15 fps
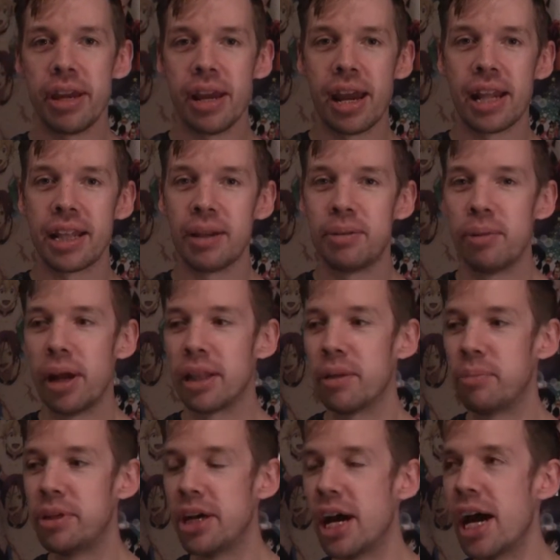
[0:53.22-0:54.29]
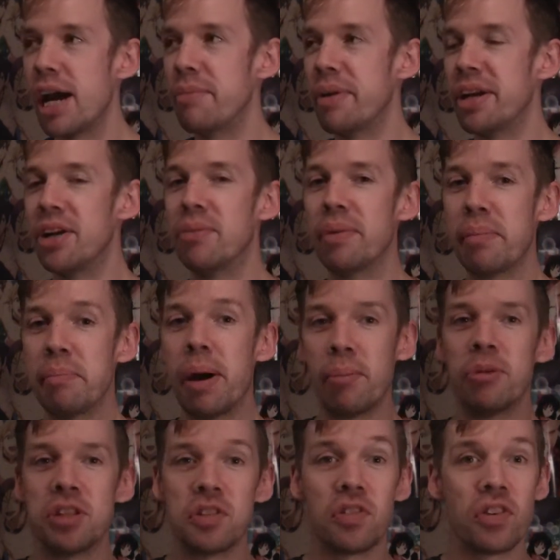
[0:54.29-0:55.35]
at the time, I know my mom
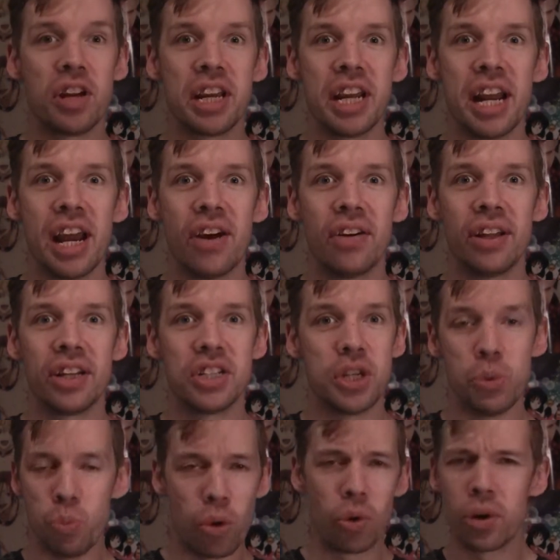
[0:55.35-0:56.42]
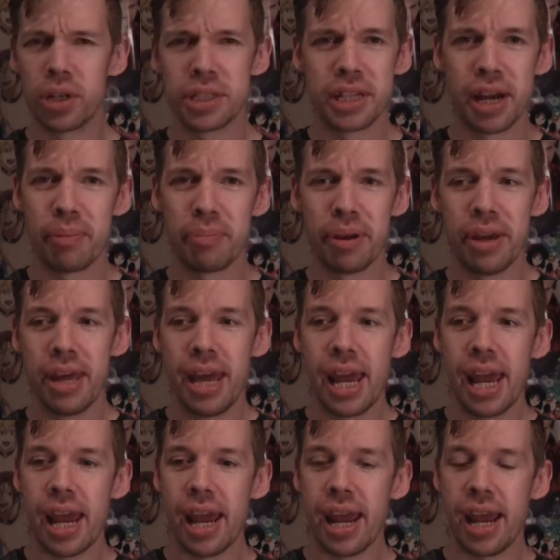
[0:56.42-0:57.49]
was freaking out. Like, she woke us up
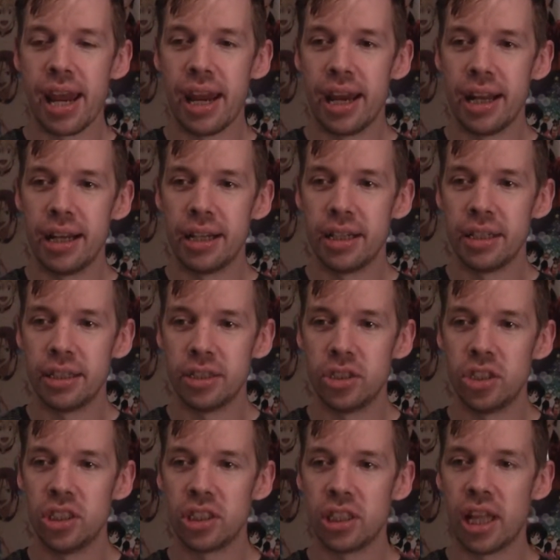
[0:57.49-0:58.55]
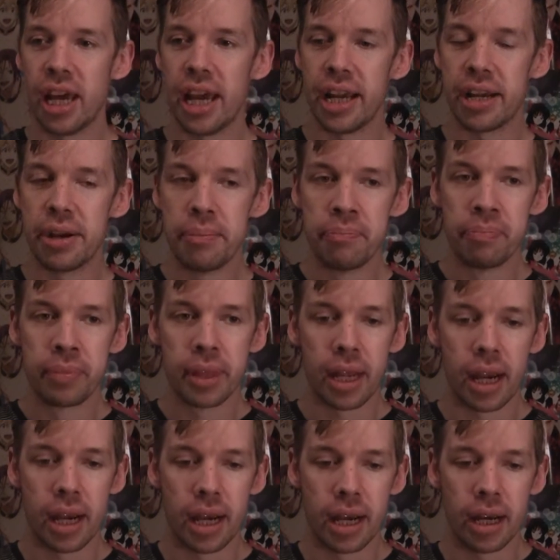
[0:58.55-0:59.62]
and she's like,
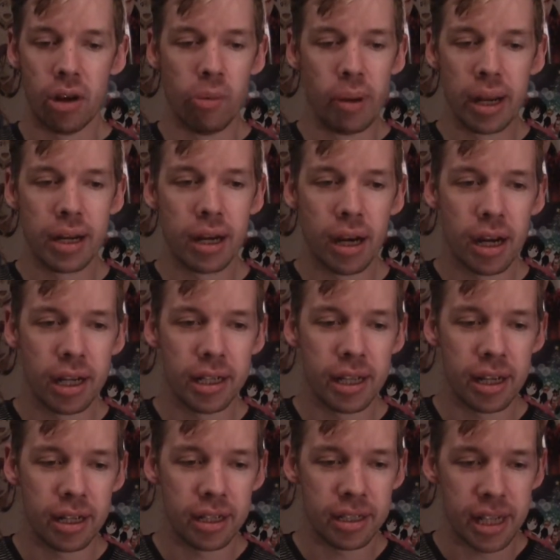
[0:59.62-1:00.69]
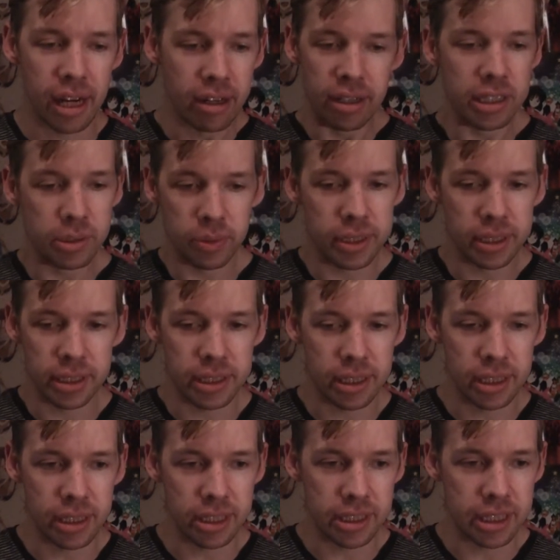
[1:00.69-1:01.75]
oh my God, the terrorists were just
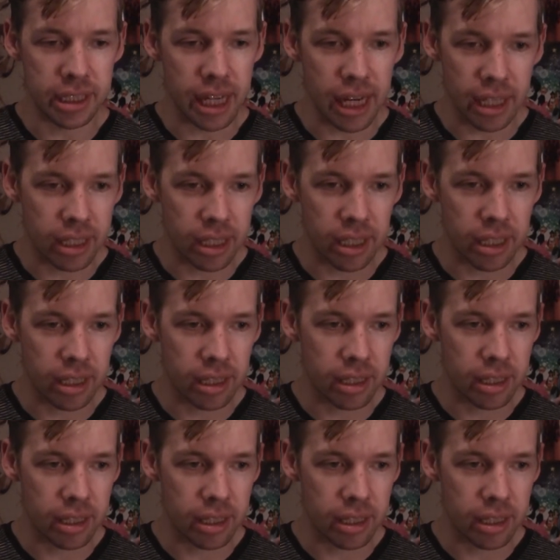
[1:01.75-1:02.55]
attacked the